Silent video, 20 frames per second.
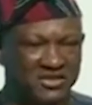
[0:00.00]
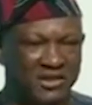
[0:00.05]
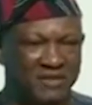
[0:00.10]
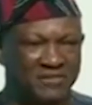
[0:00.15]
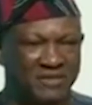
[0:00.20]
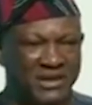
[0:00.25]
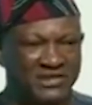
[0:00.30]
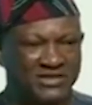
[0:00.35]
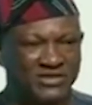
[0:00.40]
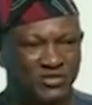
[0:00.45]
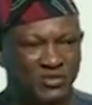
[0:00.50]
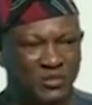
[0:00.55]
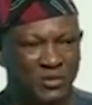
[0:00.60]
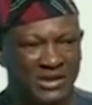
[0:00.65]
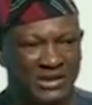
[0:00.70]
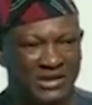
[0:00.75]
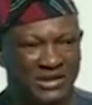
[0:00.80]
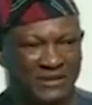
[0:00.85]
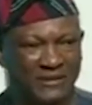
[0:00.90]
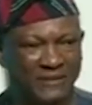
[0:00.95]
that is
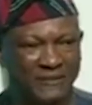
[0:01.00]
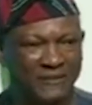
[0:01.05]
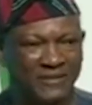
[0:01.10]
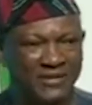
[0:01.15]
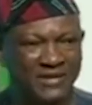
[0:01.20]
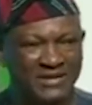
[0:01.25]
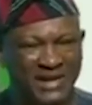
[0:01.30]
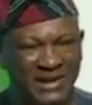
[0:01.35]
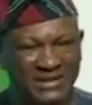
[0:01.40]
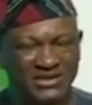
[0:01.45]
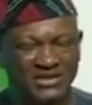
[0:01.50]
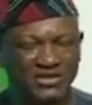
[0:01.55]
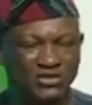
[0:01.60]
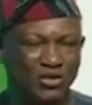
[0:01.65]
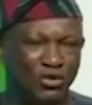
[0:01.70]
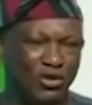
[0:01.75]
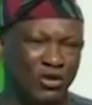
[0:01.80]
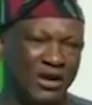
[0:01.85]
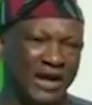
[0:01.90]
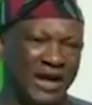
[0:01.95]
working. That is no
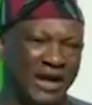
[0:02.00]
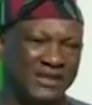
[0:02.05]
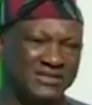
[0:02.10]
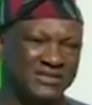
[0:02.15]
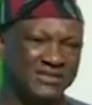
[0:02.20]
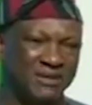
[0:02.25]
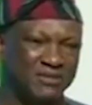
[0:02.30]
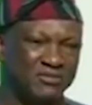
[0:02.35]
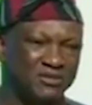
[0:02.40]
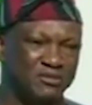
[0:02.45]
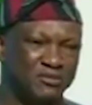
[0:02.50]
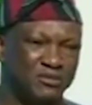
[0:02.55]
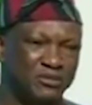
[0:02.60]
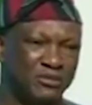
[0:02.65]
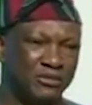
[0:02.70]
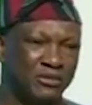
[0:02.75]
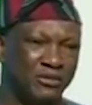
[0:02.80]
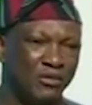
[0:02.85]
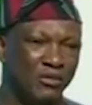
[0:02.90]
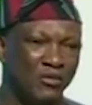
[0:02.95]
longer acceptable.
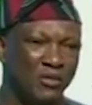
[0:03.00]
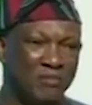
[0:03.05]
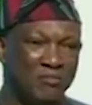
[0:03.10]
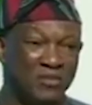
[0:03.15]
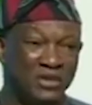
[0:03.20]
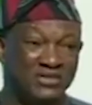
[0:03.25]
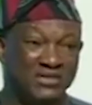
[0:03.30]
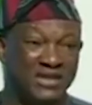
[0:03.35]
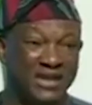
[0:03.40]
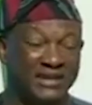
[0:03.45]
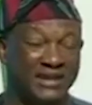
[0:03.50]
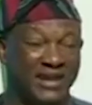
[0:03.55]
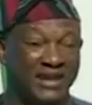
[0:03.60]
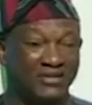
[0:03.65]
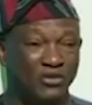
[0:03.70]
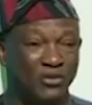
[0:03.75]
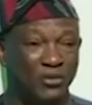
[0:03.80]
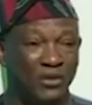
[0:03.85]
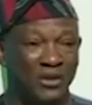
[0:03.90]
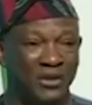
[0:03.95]
We must get that
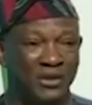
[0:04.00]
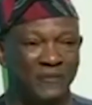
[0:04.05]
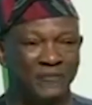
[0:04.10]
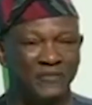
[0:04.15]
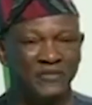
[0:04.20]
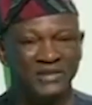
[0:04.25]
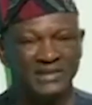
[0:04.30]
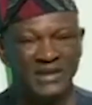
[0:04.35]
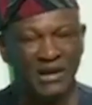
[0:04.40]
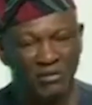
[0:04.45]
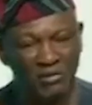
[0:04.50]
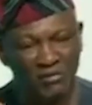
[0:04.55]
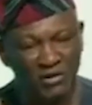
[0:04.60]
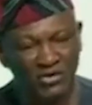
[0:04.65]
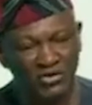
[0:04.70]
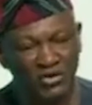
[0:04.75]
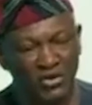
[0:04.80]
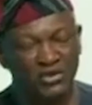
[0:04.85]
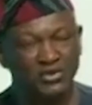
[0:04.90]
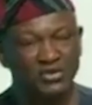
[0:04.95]
going. Then we must
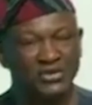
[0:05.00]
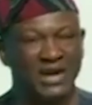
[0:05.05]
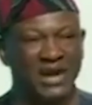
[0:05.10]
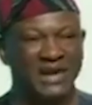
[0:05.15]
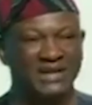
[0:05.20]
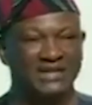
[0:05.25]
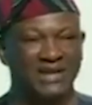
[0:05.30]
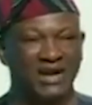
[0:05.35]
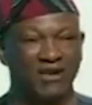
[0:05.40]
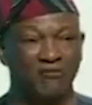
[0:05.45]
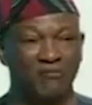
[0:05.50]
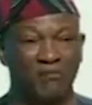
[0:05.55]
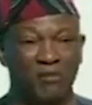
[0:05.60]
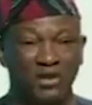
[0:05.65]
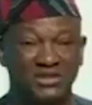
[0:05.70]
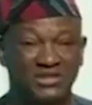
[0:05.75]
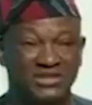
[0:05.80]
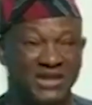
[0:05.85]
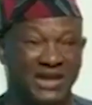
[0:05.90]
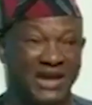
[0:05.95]
go into the idea of
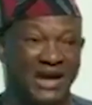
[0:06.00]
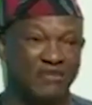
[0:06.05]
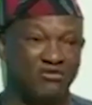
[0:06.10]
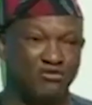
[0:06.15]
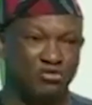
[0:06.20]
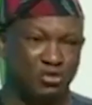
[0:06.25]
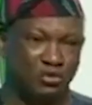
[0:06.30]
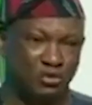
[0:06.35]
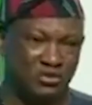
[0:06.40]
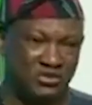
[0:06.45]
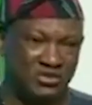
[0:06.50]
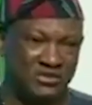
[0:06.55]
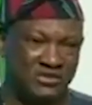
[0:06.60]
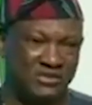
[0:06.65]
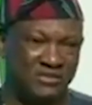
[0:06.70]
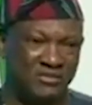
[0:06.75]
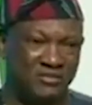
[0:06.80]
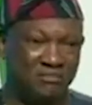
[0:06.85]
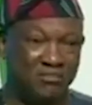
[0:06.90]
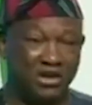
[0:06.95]
multi-layered roads,
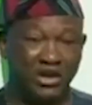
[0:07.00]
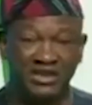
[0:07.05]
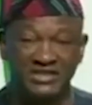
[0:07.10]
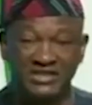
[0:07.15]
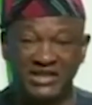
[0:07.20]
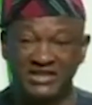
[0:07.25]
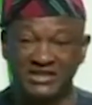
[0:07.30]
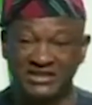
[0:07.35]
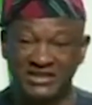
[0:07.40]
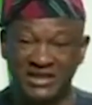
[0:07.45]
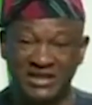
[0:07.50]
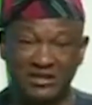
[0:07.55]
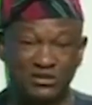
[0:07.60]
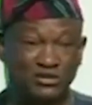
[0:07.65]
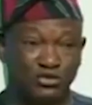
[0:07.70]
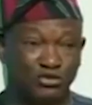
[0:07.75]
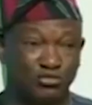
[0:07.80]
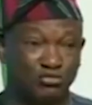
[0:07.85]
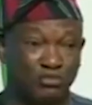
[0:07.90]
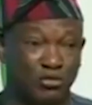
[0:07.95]
because there's little
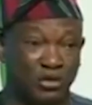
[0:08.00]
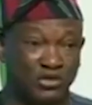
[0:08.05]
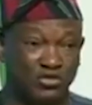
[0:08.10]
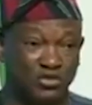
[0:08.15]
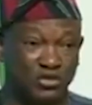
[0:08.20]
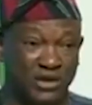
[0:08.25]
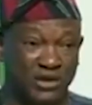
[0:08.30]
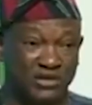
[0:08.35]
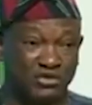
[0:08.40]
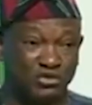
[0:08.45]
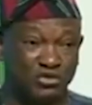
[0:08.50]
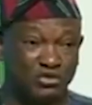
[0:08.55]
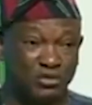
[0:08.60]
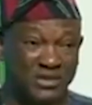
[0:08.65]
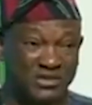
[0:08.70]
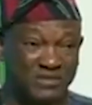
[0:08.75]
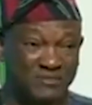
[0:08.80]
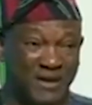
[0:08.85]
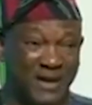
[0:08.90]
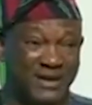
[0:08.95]
to what you can do to
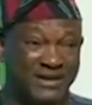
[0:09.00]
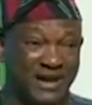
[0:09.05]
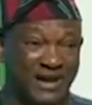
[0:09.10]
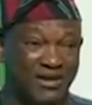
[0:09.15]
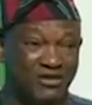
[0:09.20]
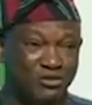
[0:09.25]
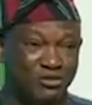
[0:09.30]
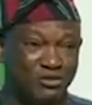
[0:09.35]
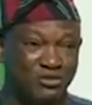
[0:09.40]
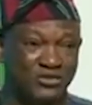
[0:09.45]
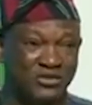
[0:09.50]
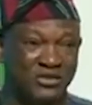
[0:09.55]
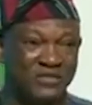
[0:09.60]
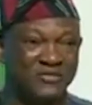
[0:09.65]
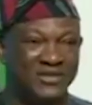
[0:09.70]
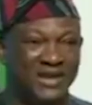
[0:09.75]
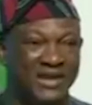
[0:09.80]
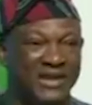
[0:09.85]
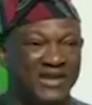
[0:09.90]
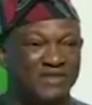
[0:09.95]
expand our roads.
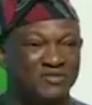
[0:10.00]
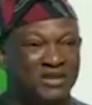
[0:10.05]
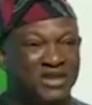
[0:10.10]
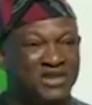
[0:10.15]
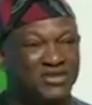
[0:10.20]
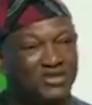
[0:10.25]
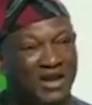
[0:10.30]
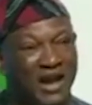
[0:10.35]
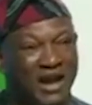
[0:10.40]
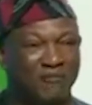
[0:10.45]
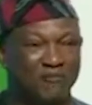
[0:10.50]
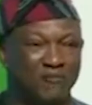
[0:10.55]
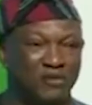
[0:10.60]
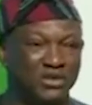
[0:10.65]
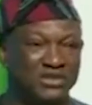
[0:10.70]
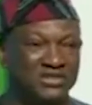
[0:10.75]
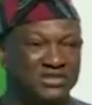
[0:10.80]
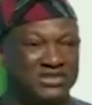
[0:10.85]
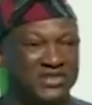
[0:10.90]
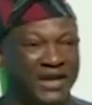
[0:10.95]
Let's begin to have
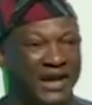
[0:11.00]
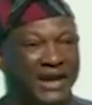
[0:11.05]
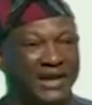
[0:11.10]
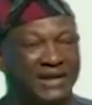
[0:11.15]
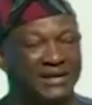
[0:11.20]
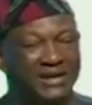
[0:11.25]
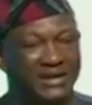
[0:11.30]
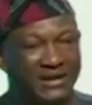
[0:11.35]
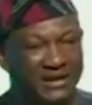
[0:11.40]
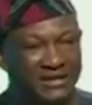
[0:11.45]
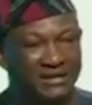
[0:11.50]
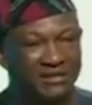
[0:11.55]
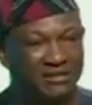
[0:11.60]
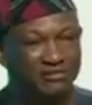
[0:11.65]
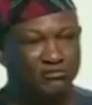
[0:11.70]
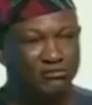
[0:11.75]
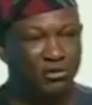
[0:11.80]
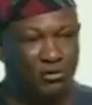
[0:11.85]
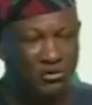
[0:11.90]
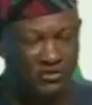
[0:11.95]
multi-tiered
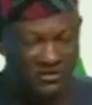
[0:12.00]
roads.